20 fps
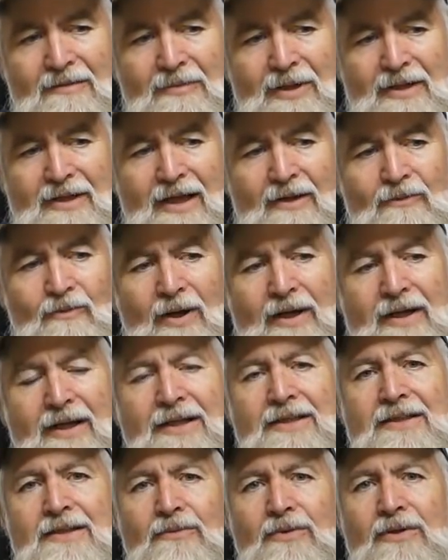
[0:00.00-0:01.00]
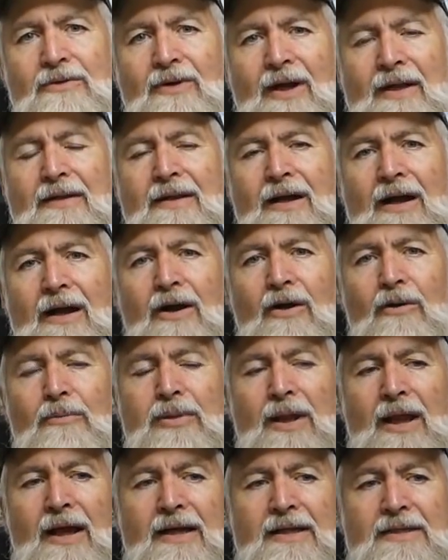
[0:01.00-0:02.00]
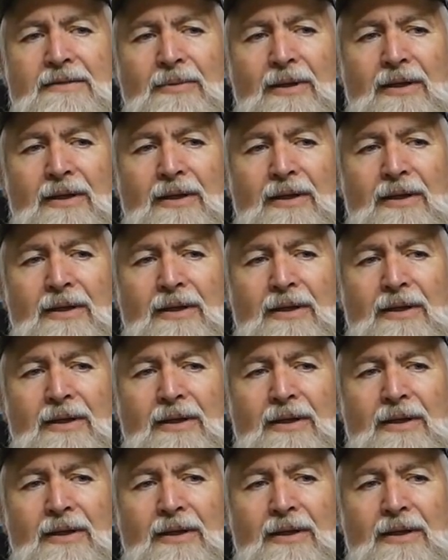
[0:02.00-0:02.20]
but that one engine would run the whole place.